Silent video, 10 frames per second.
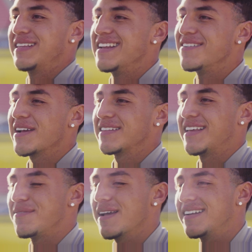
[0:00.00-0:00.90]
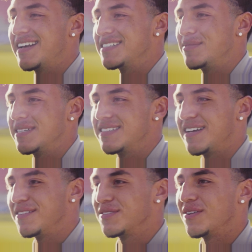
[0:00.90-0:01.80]
like they recognized me and
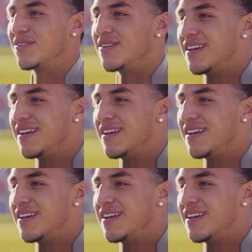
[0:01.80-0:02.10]
stuff. So.